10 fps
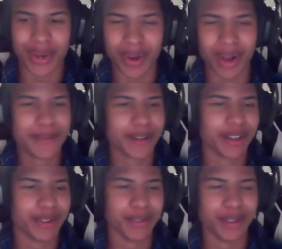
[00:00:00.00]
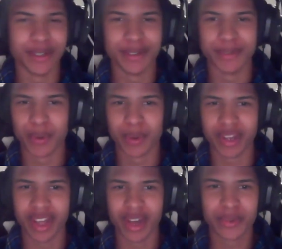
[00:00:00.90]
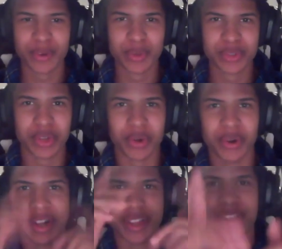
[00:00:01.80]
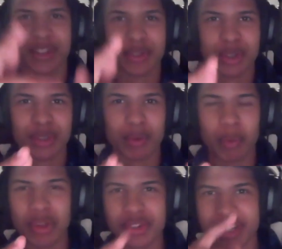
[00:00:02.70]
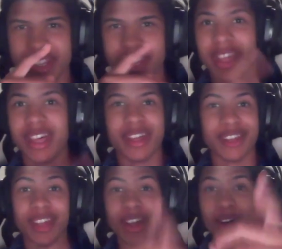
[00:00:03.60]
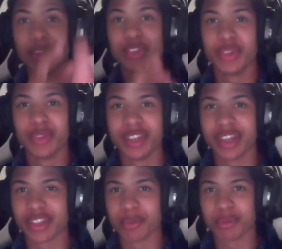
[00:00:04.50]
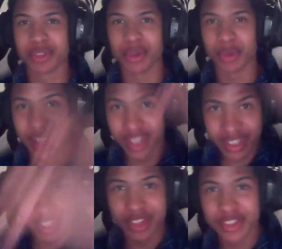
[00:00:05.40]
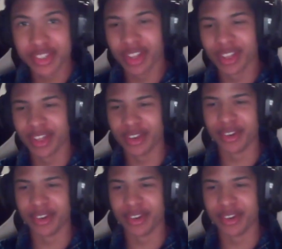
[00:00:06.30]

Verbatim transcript: I forgot to record an outro, so thank you guys for watching, and I'll see you in the next episode. Catch y'all later.